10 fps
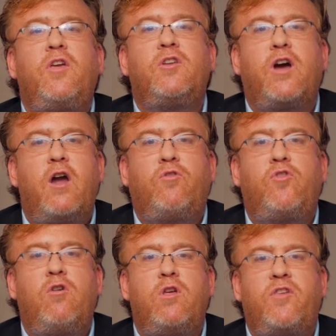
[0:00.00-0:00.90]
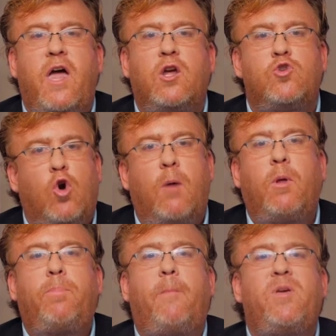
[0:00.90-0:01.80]
the entire series at
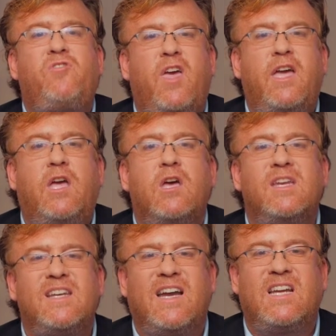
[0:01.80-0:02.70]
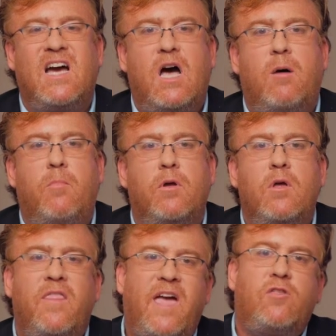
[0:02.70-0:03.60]
adorablepuppiesinc.com.
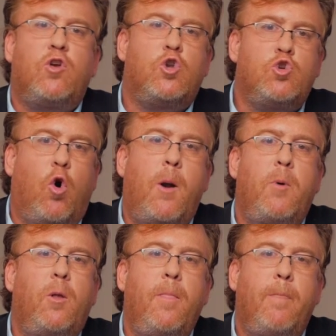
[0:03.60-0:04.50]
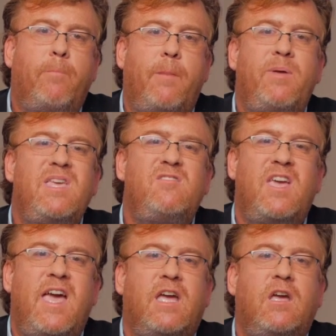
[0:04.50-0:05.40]
That's
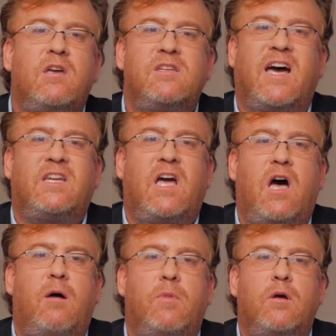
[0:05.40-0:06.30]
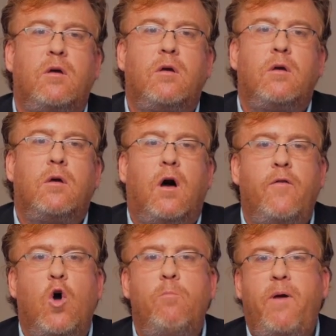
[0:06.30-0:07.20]
adorablepuppiesinc.com. On
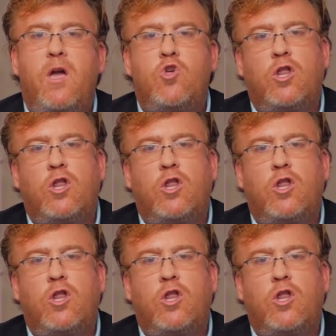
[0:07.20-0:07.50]
the homepage,